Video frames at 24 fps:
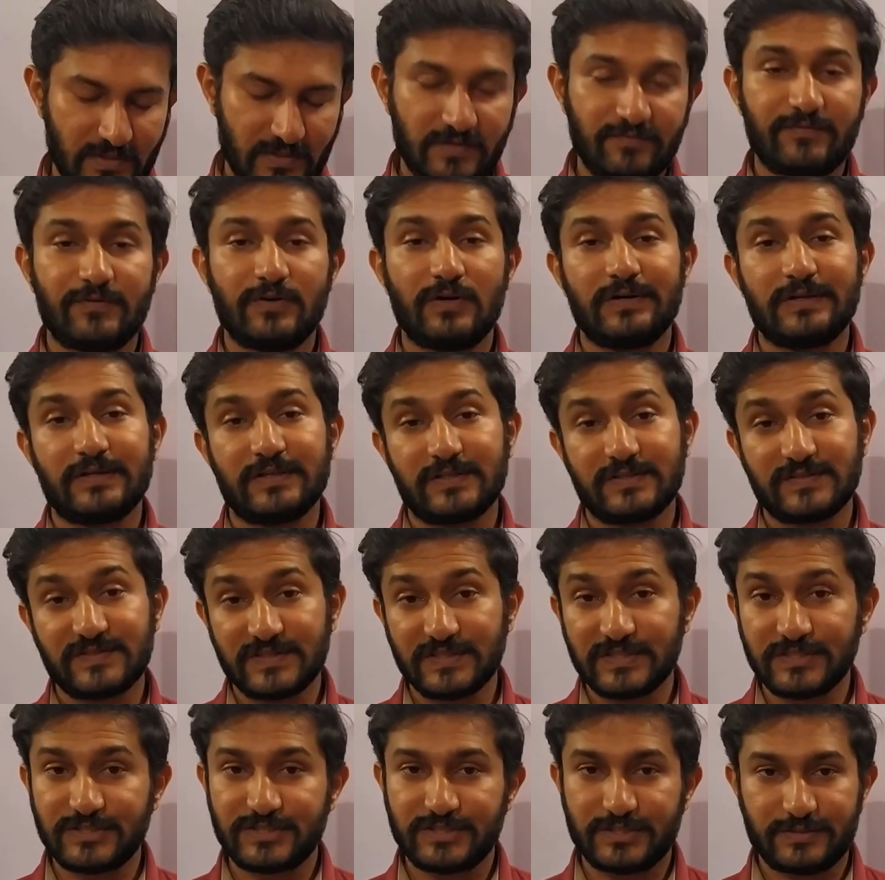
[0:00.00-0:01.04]
If you are a
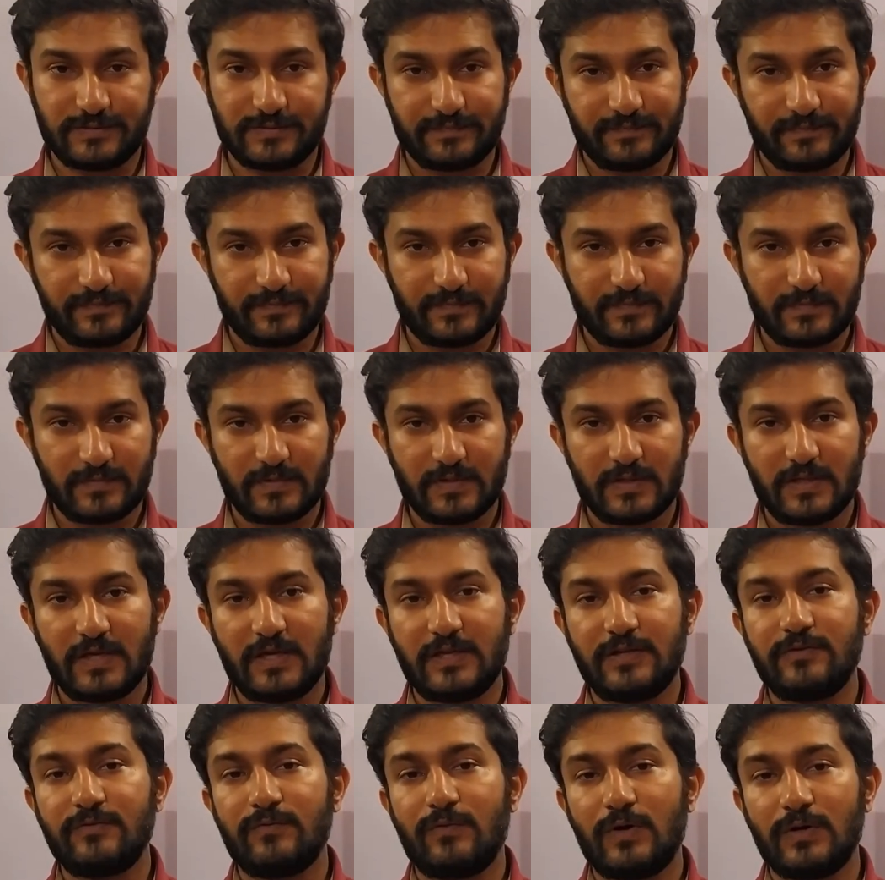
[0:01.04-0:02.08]
researcher
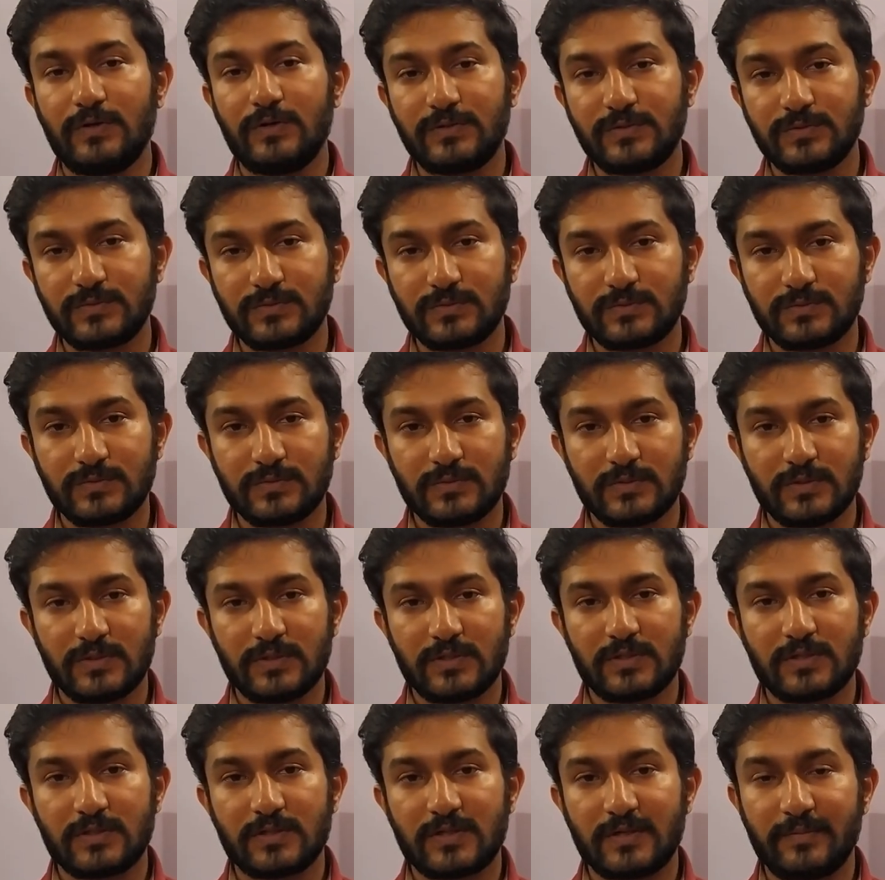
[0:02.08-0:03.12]
and you want to
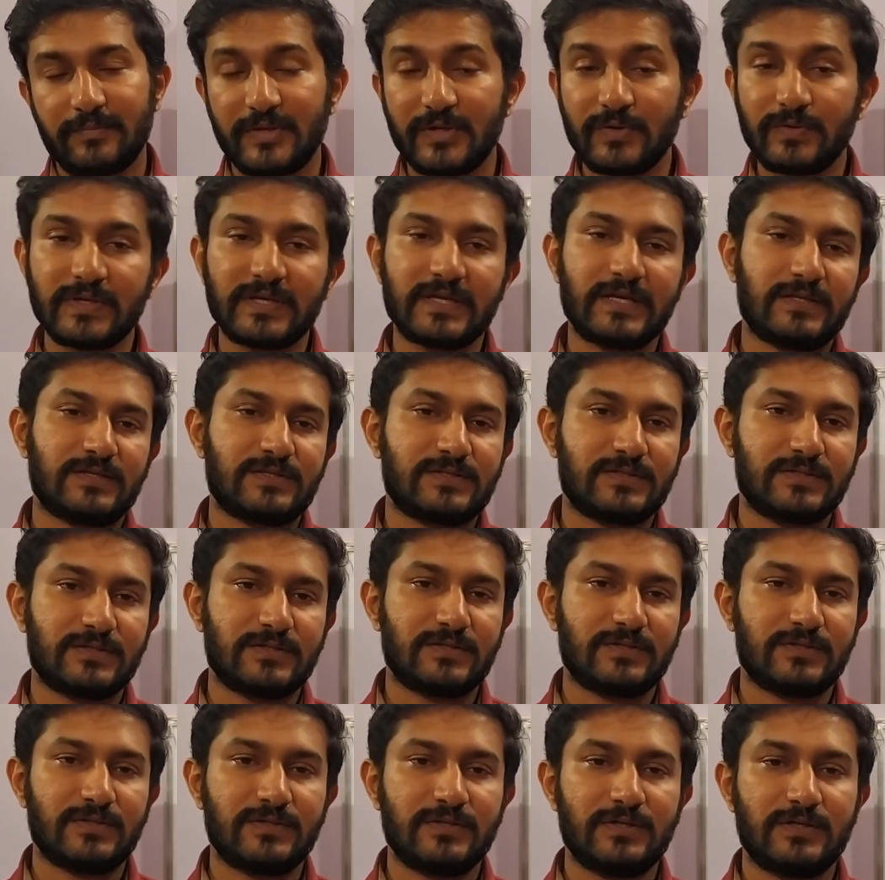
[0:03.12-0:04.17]
communicate
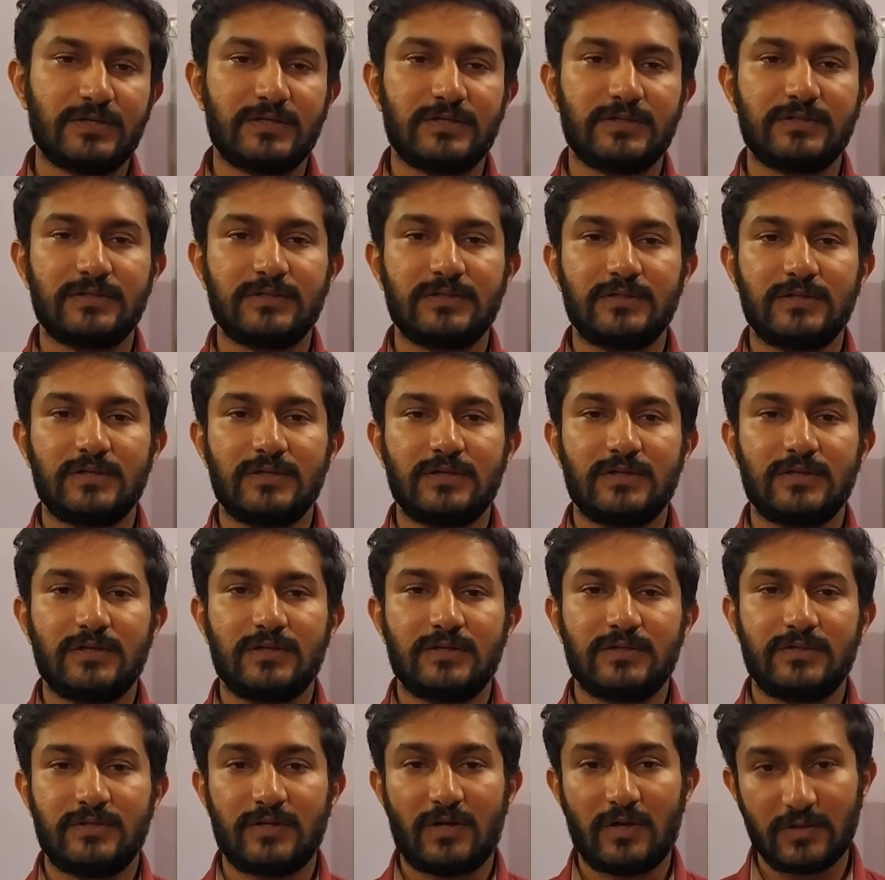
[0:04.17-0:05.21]
your
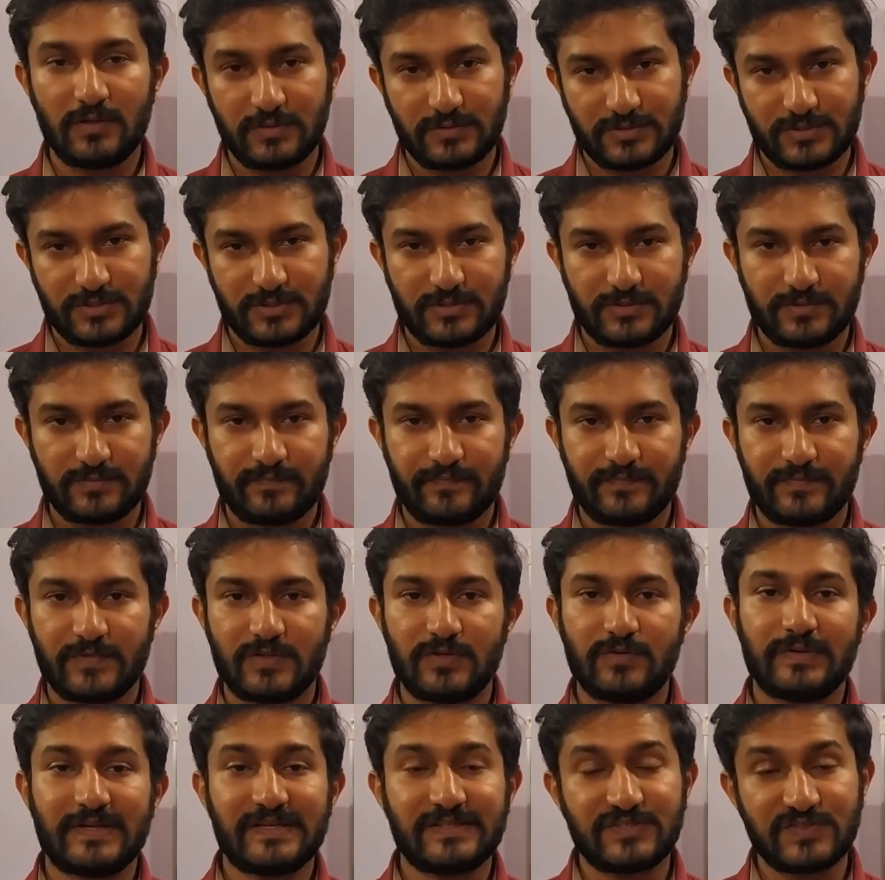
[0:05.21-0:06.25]
knowledge,
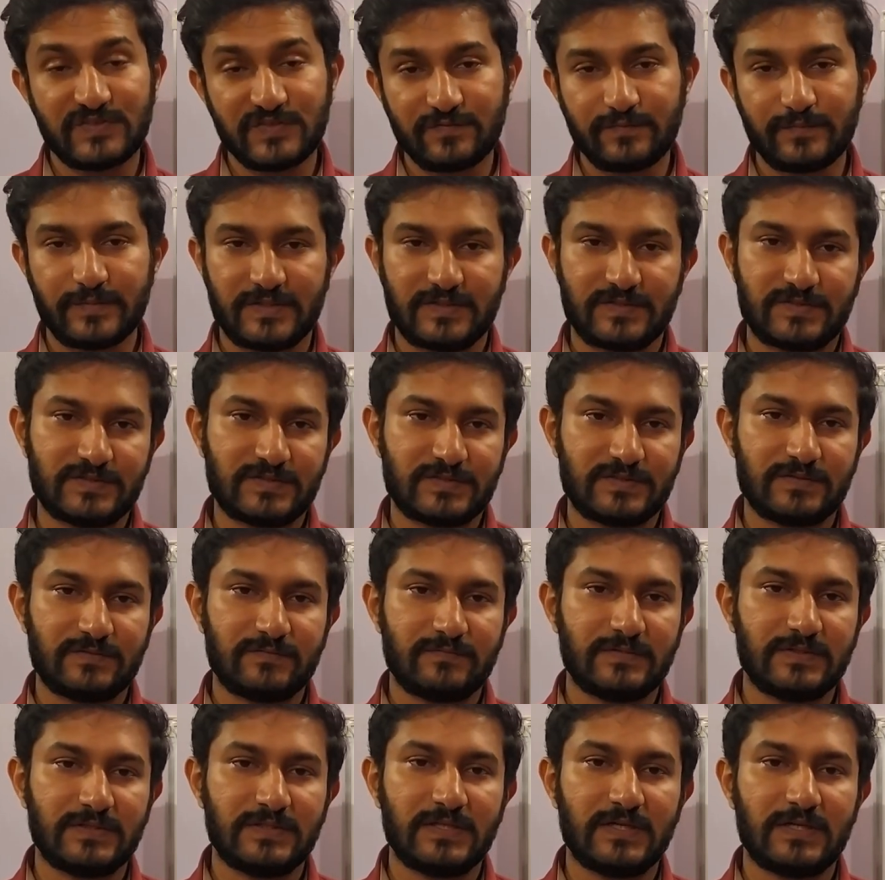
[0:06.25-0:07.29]
your achievements
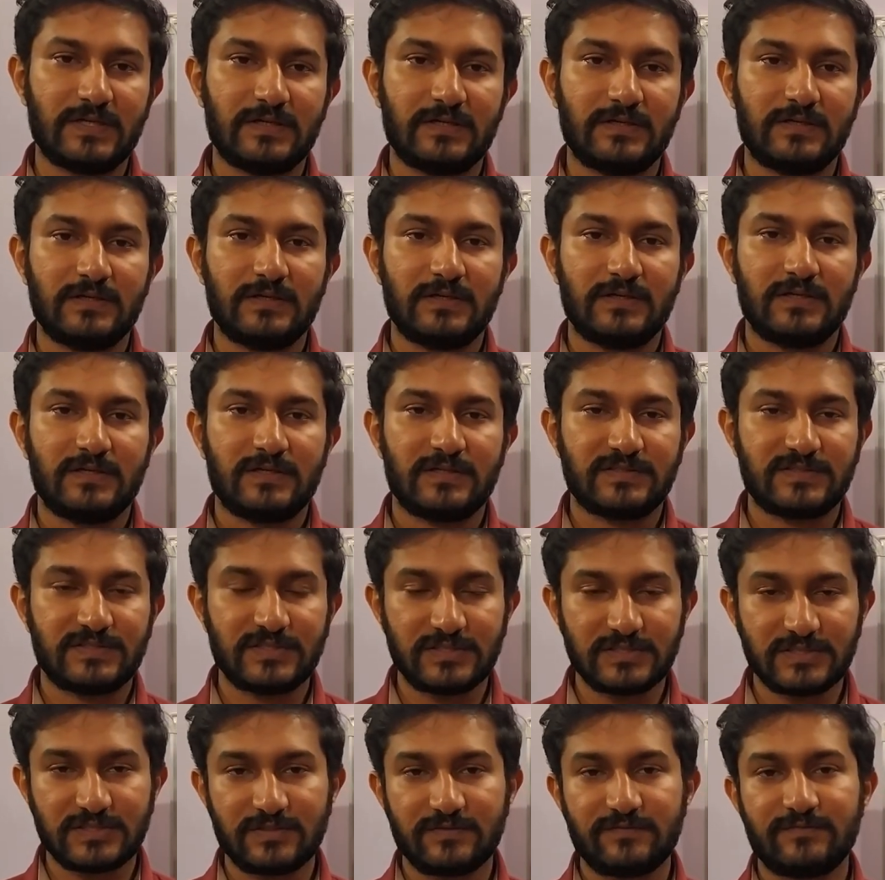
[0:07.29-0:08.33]
with the
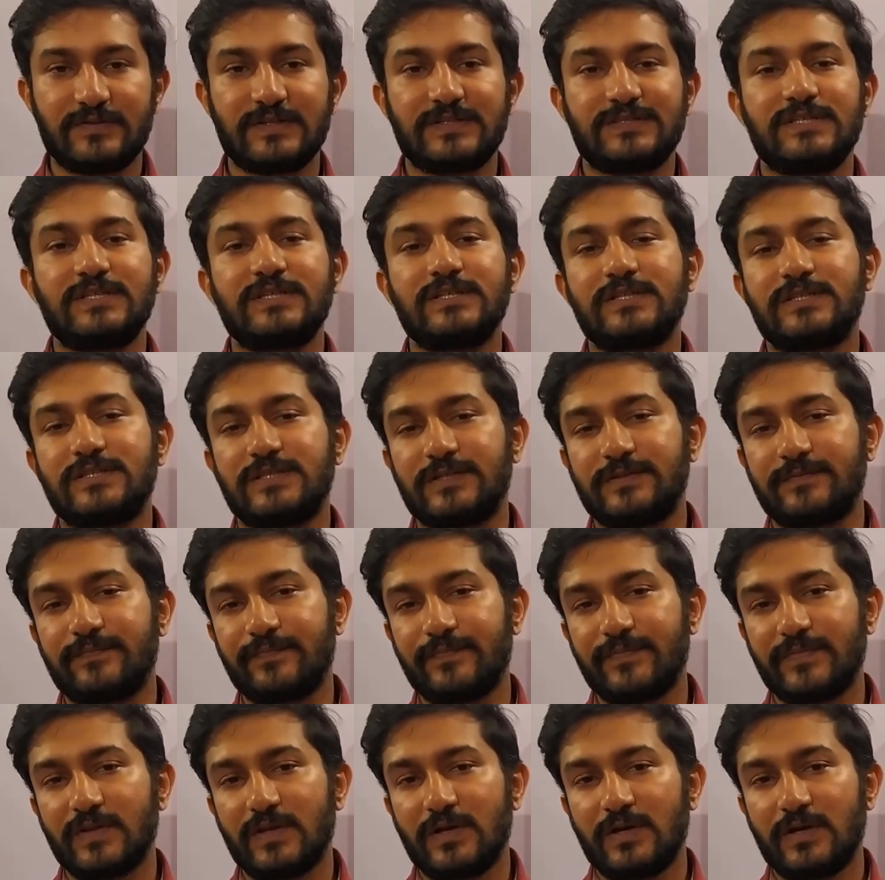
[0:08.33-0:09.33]
research fraternity,